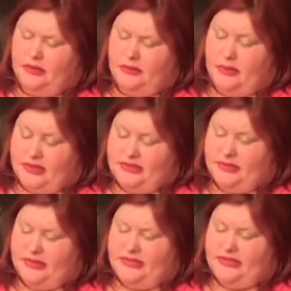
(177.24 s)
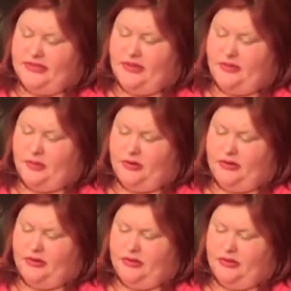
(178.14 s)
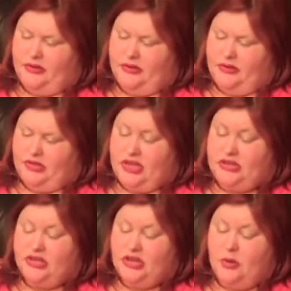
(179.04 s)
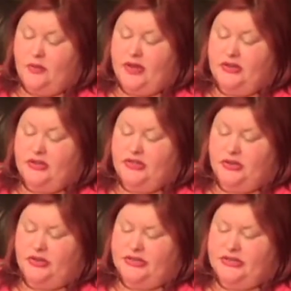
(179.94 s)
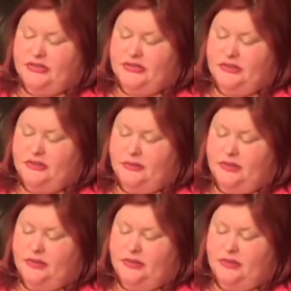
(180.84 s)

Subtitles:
"Possibly," said the other mother. She had a show of unconcernedness, but her